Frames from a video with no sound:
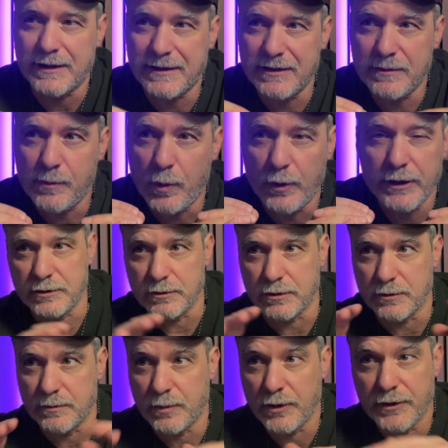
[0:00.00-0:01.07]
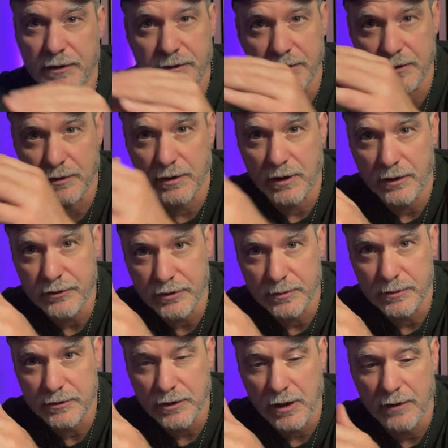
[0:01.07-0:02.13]
at this point, you could put this in your
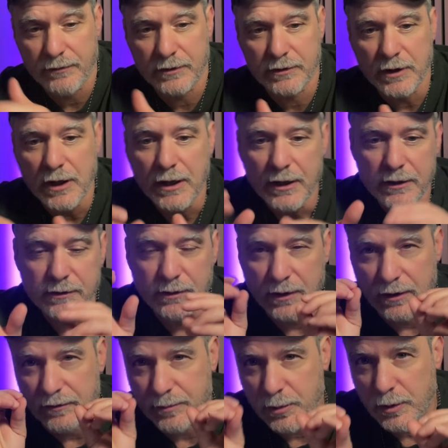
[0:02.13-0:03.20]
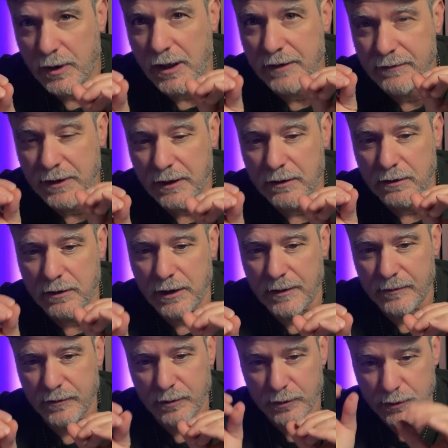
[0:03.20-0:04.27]
customer's office, so they have private
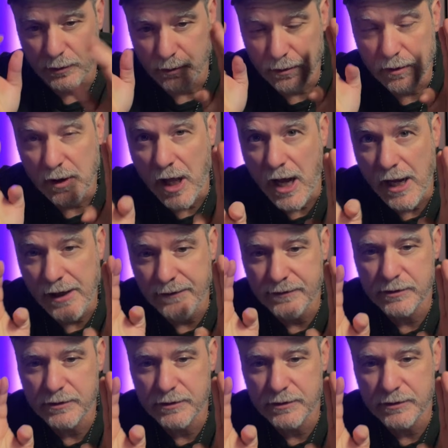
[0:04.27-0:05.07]
LLMs. We'll do live